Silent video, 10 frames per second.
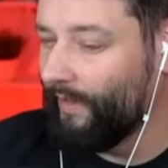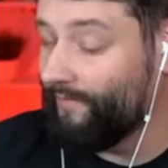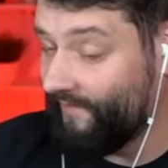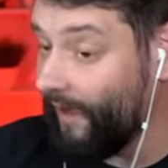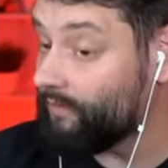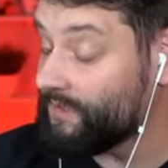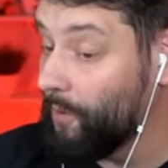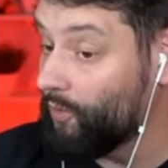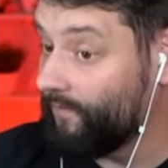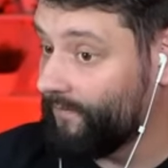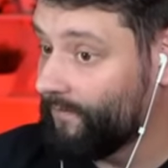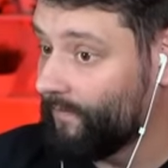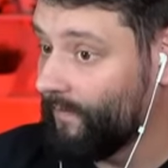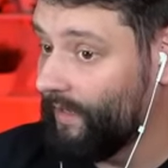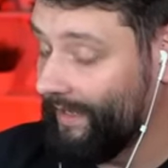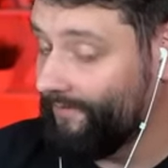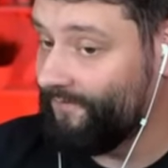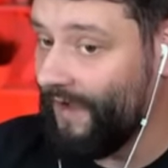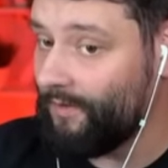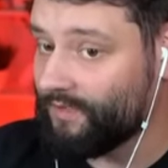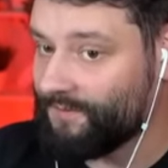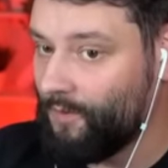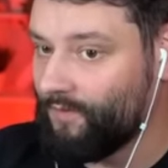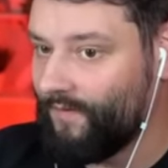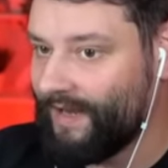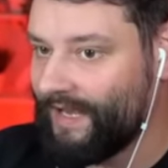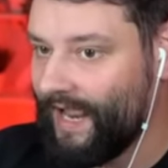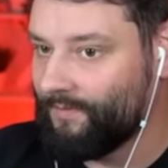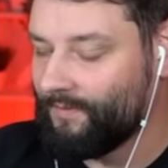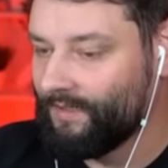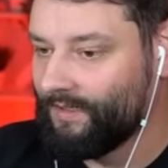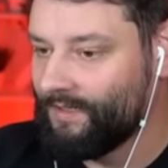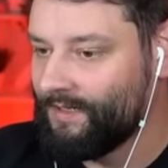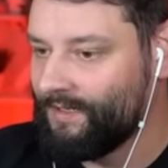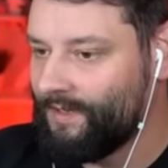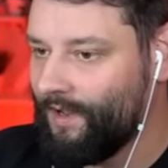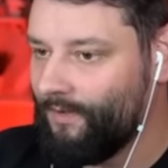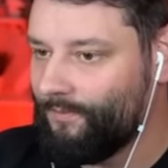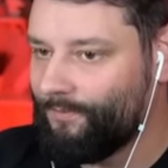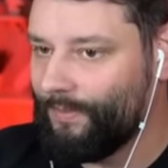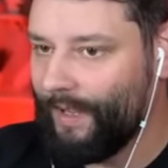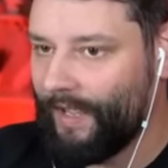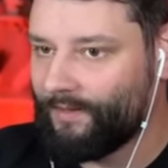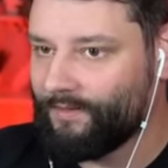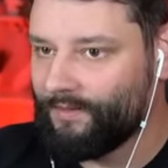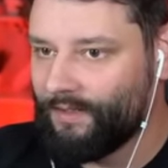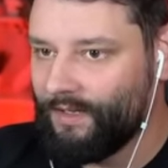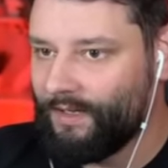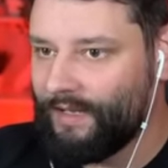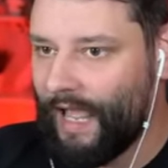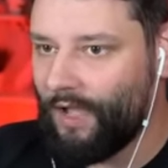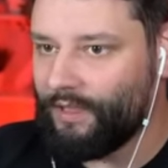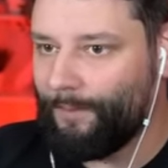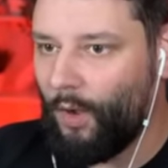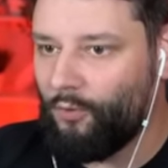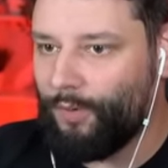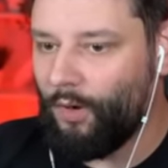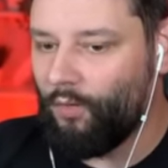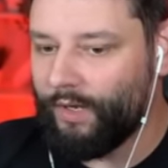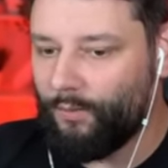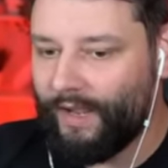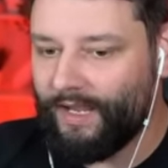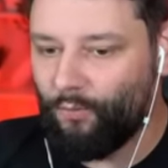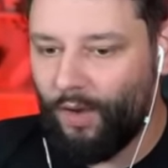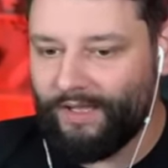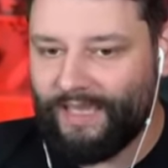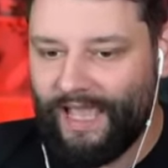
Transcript: it felt smooth. It felt smooth right now. Not bad. Now, at the Popo already waiting, what